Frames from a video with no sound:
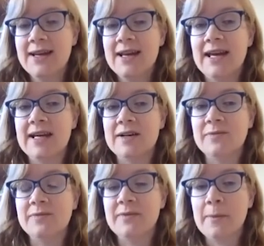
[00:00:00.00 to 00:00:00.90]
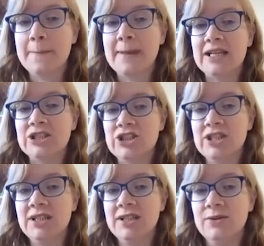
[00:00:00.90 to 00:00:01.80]
And
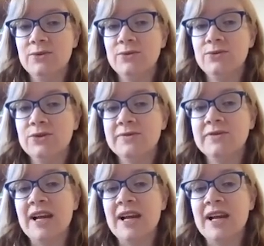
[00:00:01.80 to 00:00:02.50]
she would have